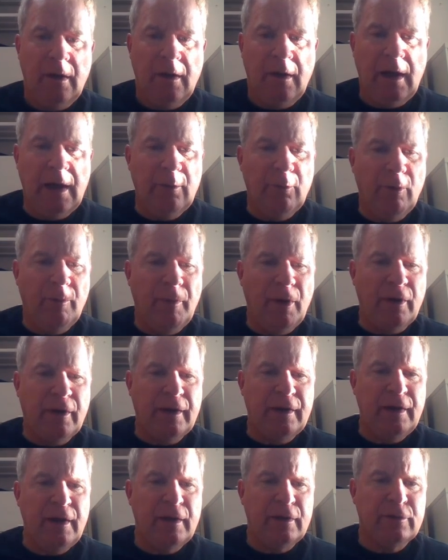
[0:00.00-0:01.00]
I will
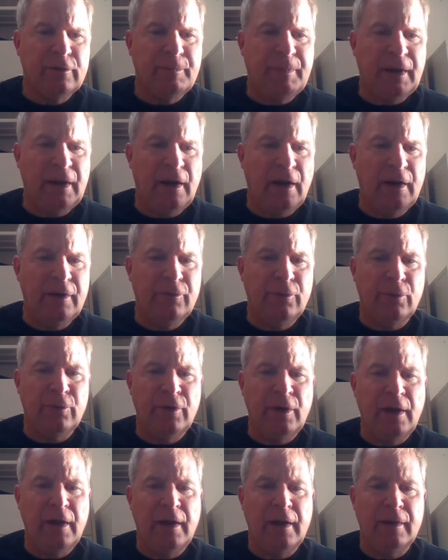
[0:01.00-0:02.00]
mark an X behind their
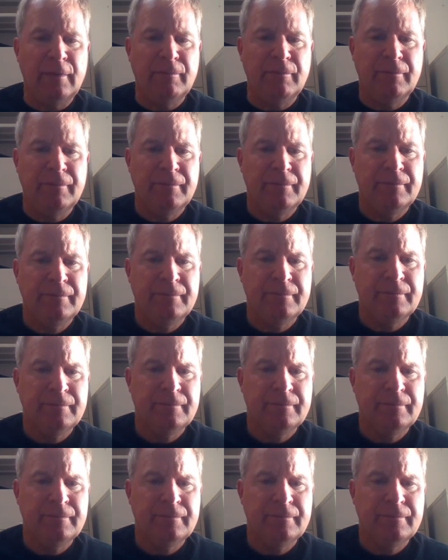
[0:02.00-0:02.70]
name.